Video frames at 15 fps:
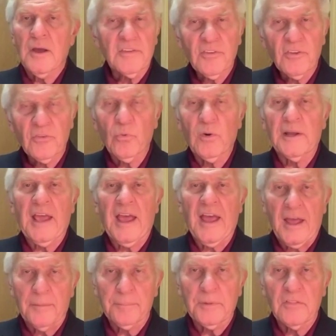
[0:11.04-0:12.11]
This is
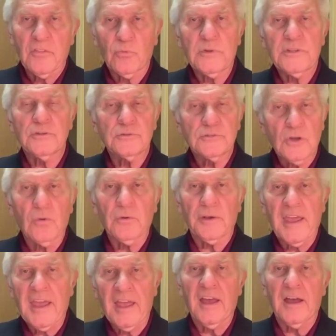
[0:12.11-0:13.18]
what happens when you
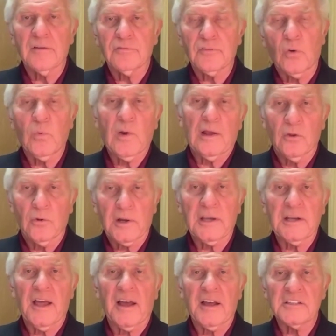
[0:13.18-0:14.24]
don't have a
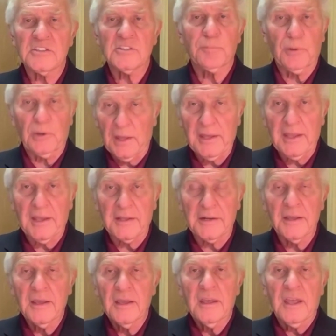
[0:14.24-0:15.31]
well-organized
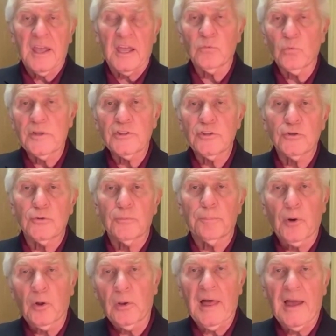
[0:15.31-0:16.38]
plan. And when
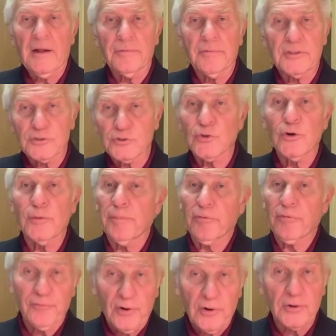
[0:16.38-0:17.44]
you pull out the
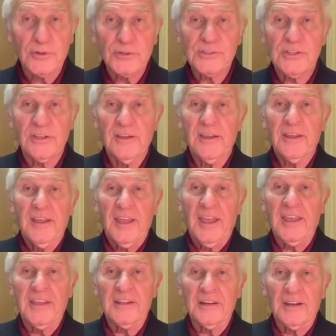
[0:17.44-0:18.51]
troops first
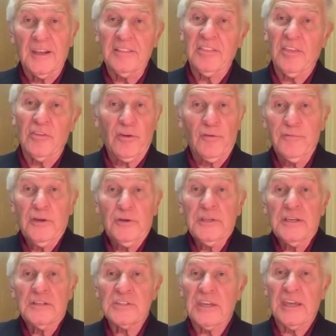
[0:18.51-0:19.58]
and let the
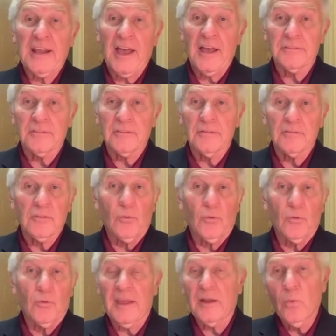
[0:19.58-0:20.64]
civilians get out
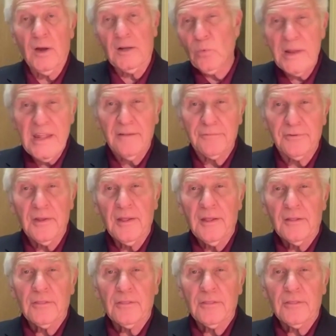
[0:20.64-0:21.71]
the way they want, we have
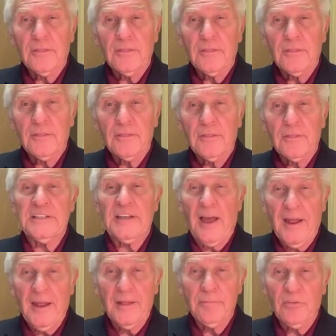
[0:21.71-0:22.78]

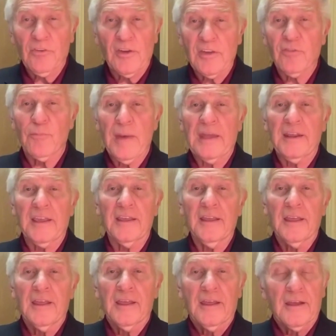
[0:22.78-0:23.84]
three times as many